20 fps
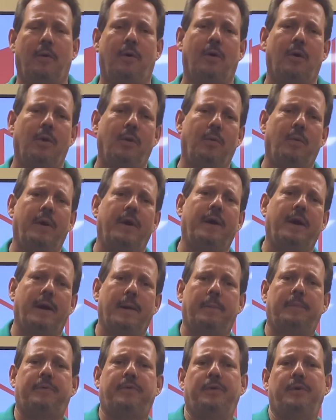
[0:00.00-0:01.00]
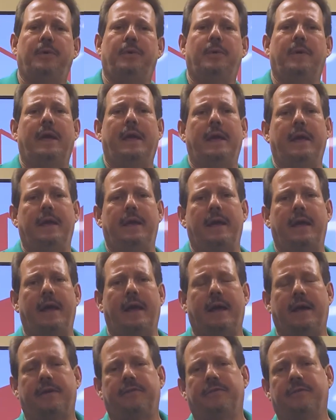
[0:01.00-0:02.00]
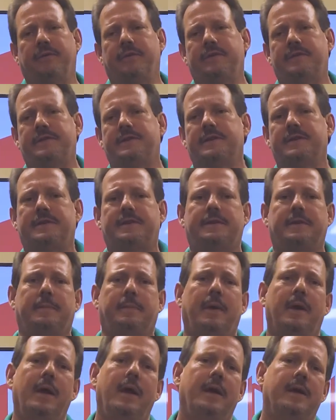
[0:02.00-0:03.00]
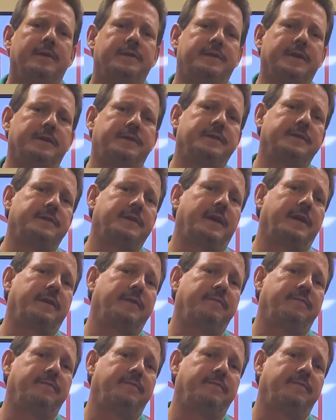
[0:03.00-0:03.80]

all the way up to a excellent system such as like the